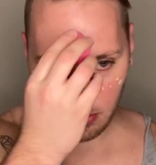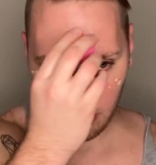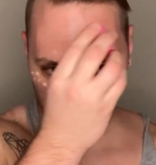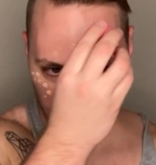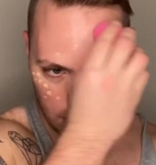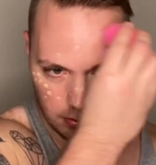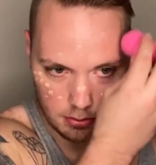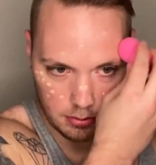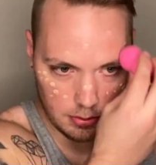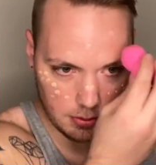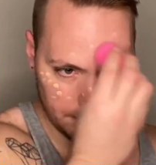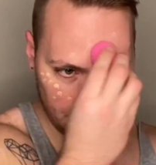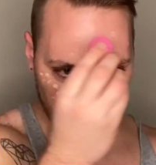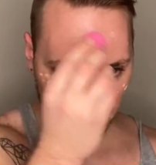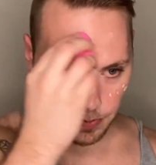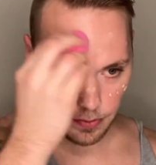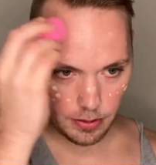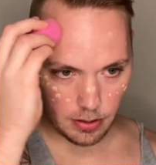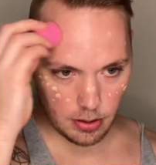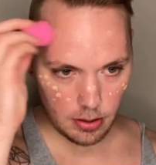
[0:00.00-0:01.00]
go
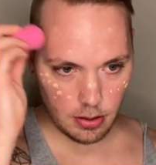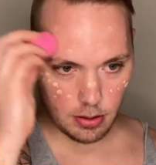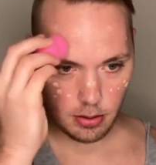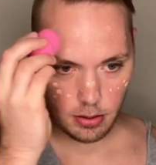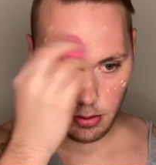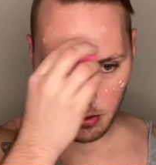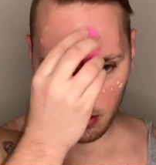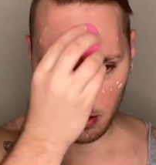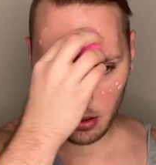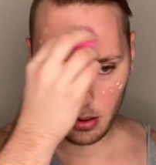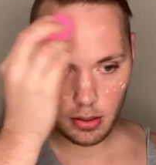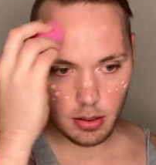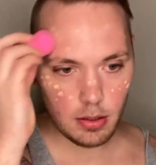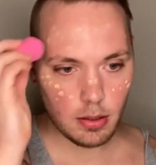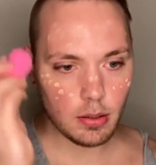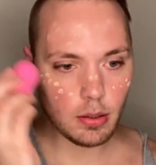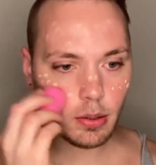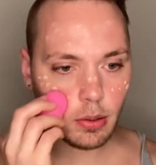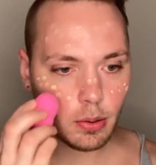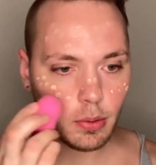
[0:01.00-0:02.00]

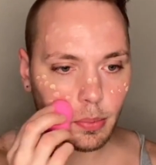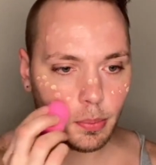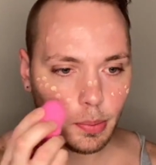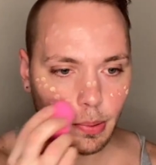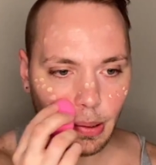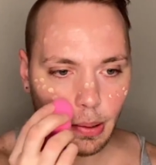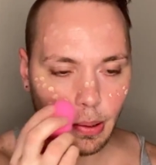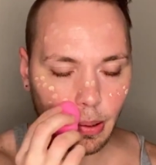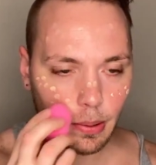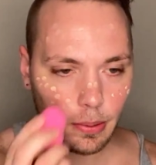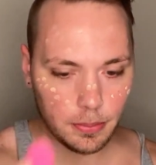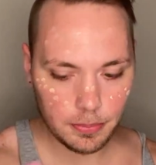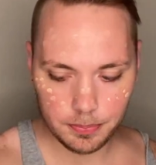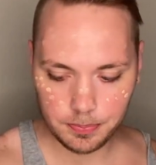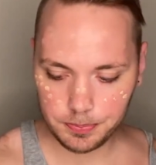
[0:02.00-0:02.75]
in a little bit.